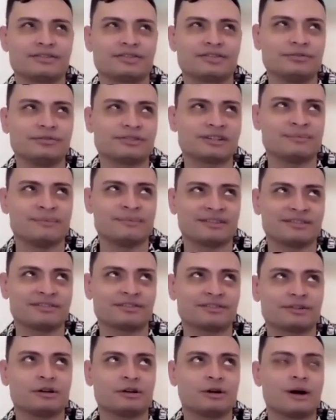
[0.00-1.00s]
two semesters
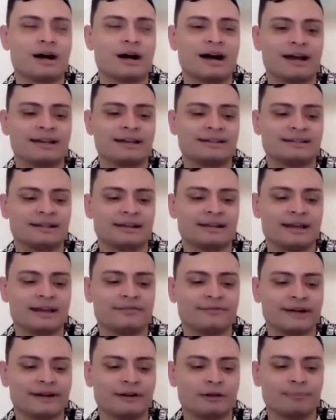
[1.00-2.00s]
ago, I did a
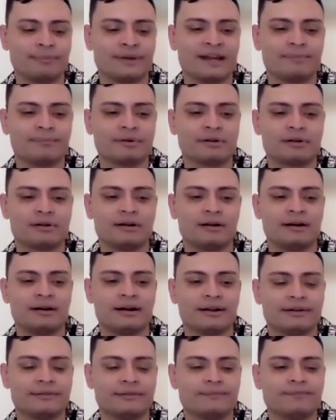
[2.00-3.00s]
final paper
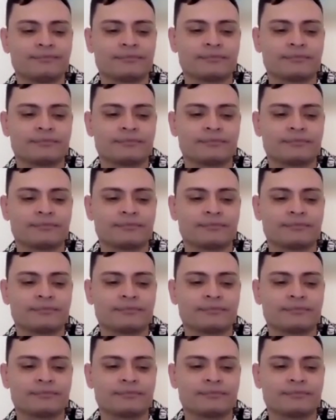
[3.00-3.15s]
on